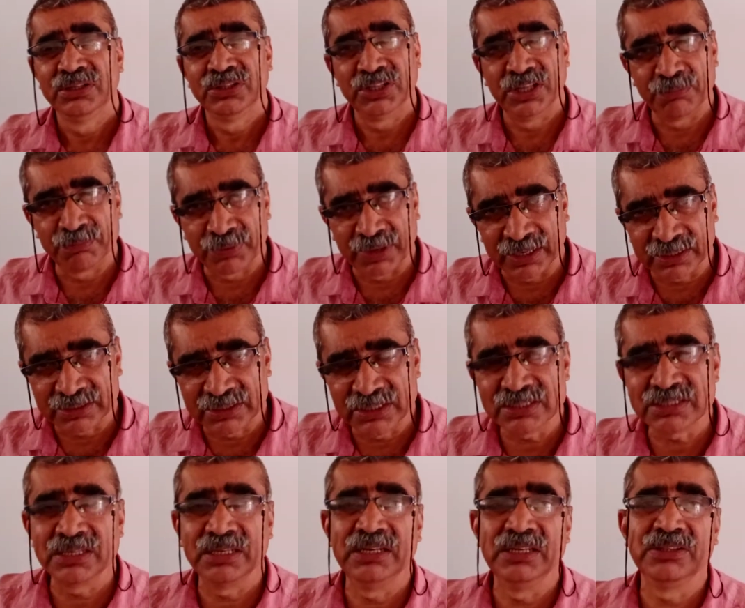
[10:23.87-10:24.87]
they
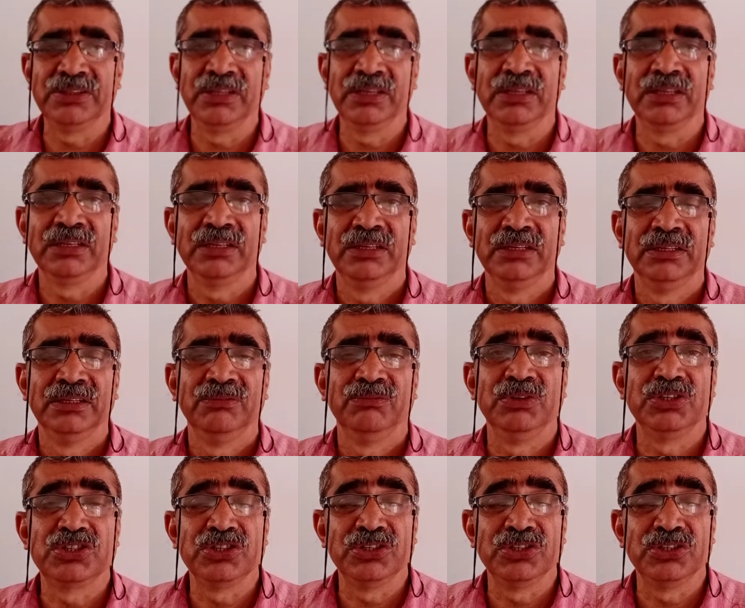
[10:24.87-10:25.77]
practice anything which